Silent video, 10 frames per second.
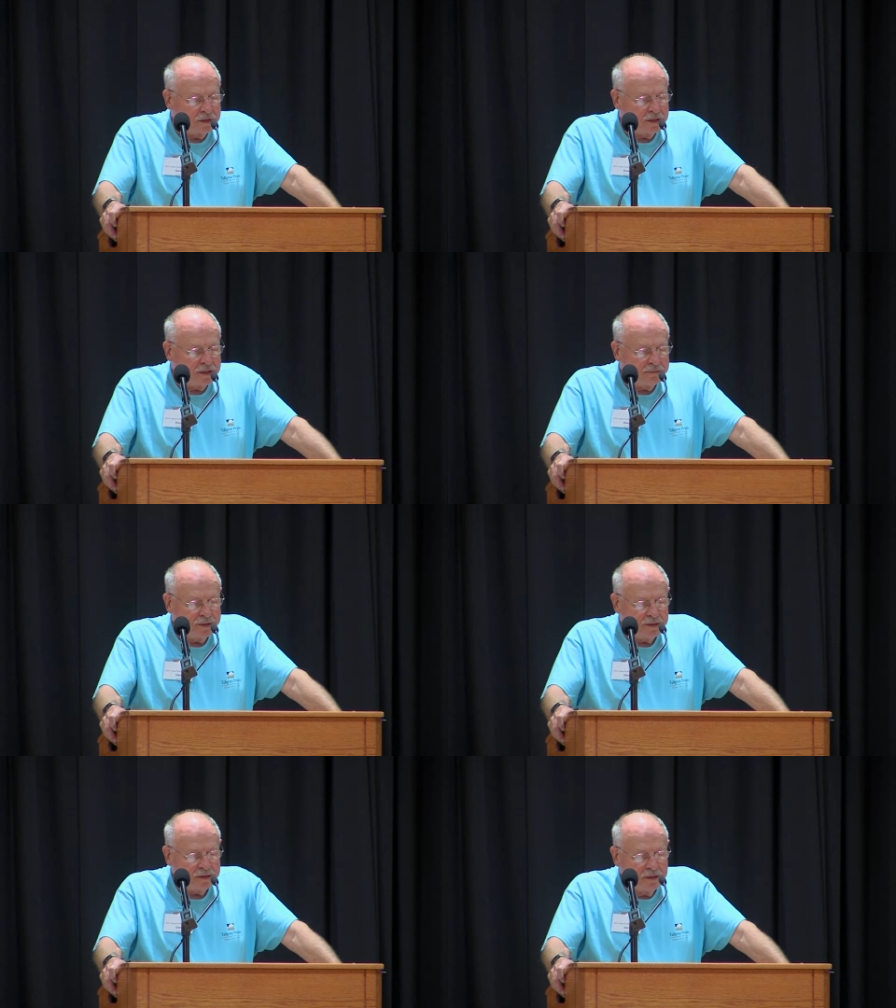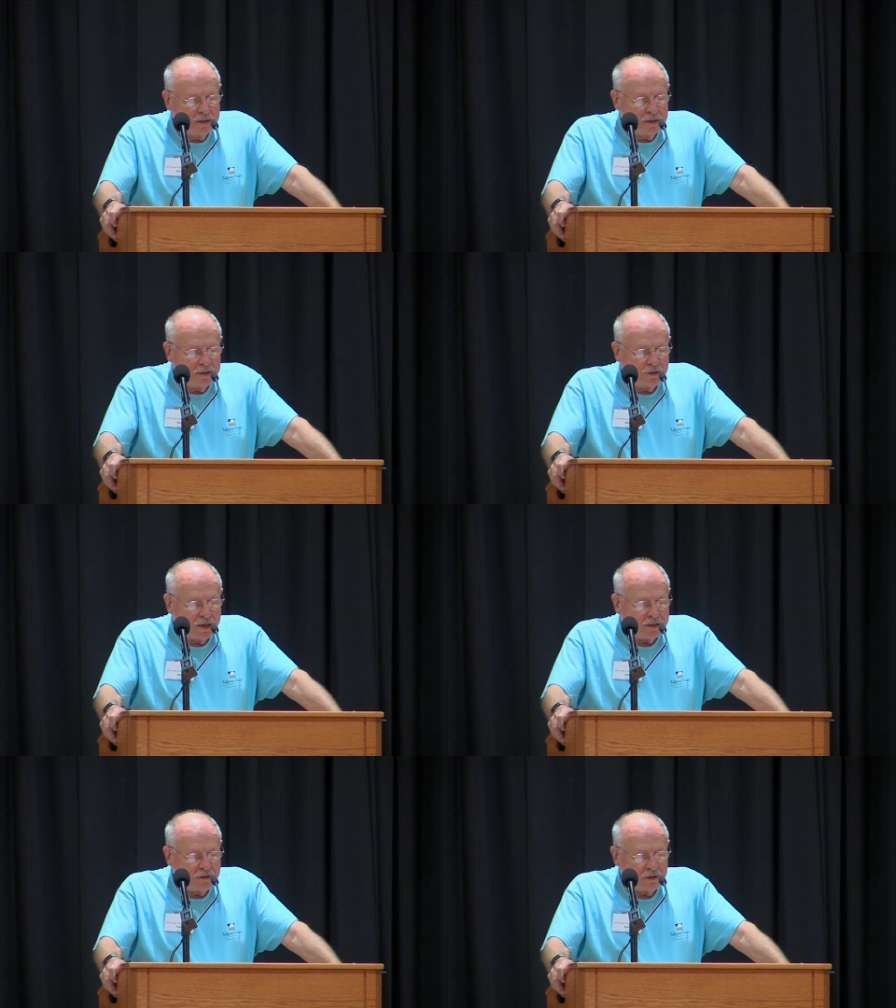and he's been
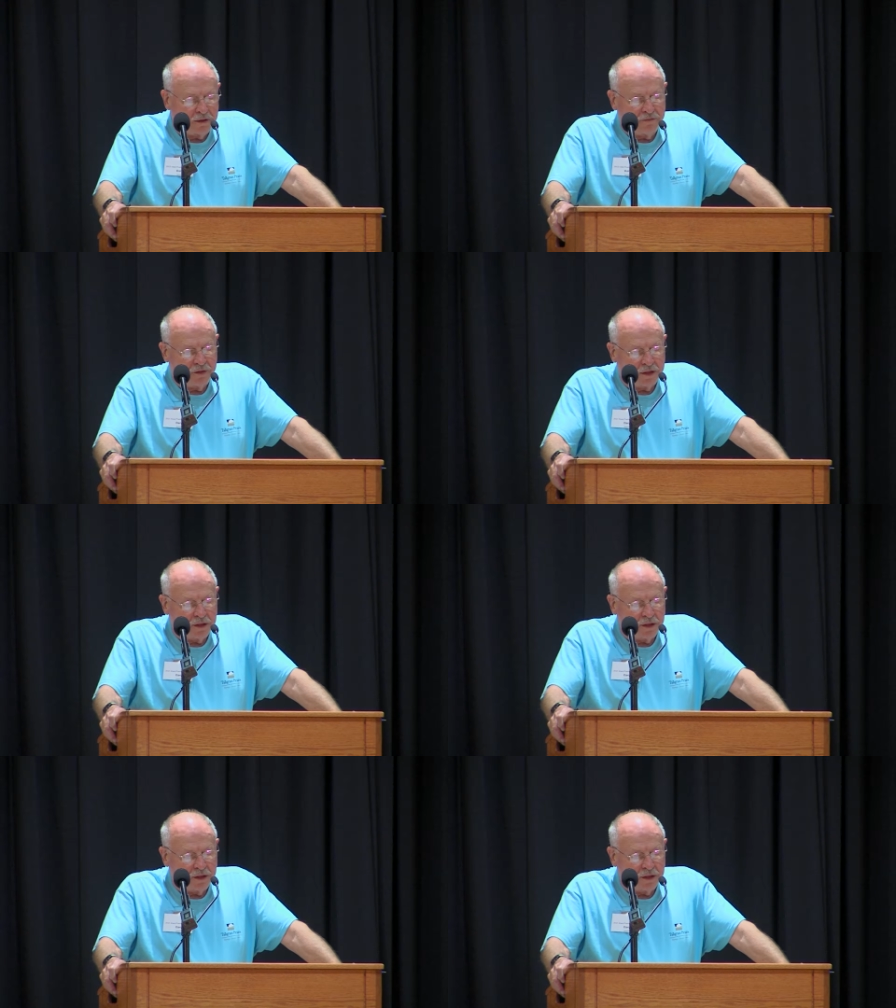director of the